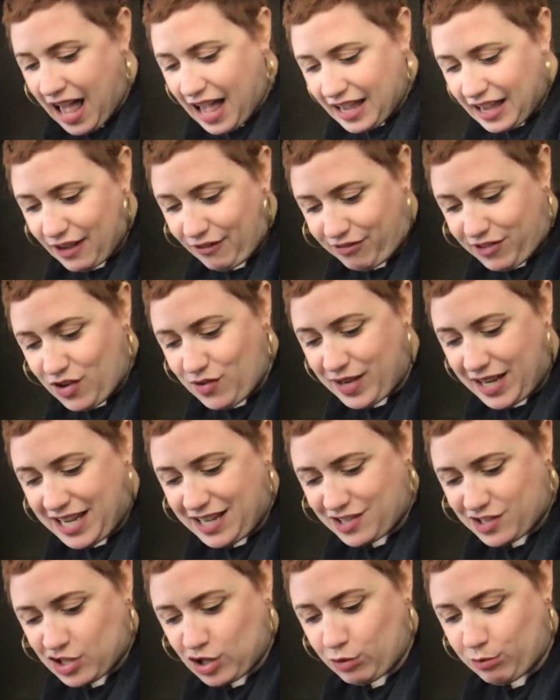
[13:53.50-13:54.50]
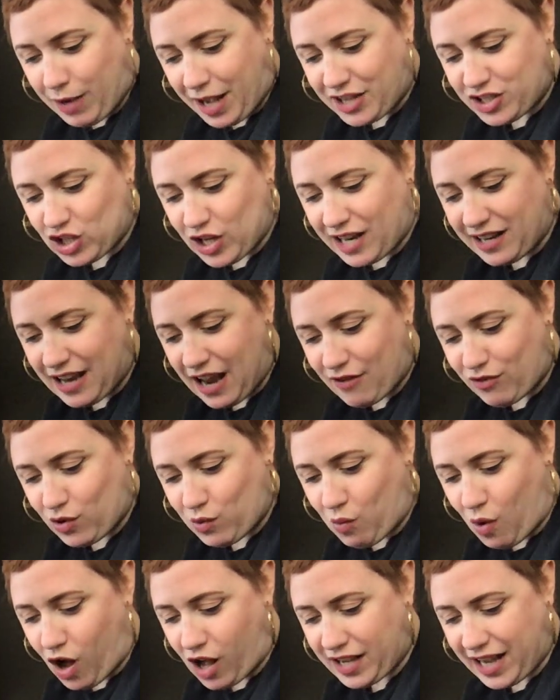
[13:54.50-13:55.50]
If you eat too much and never
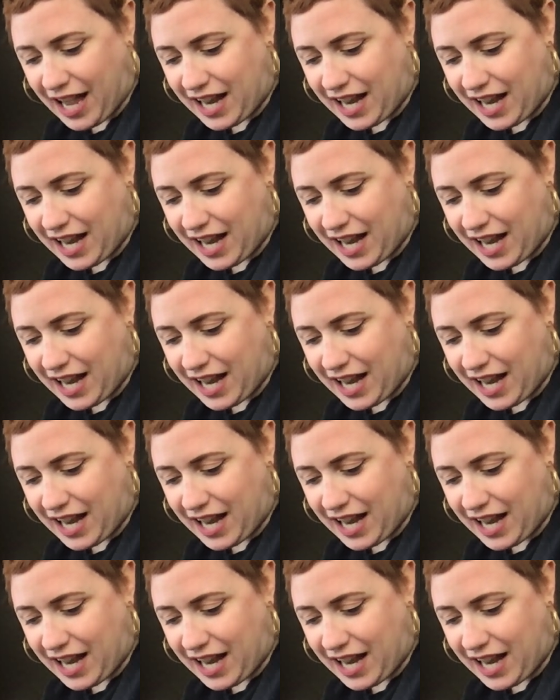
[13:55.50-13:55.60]
walk